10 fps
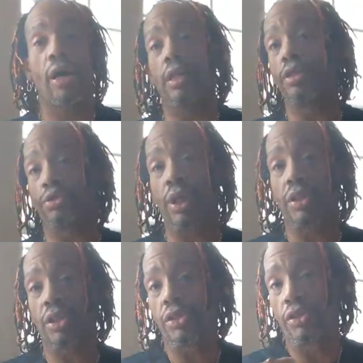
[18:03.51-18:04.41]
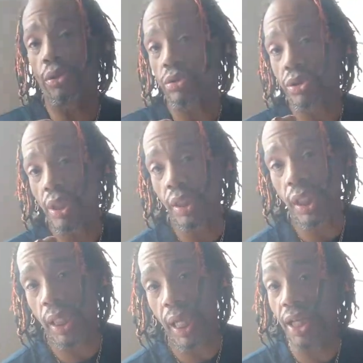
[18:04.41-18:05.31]
addresses those things,
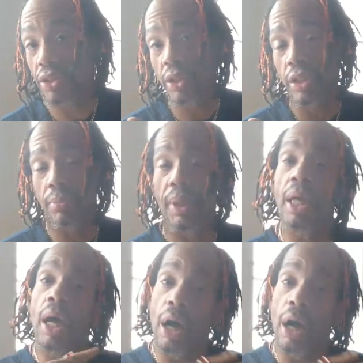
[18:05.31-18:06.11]
and not just me.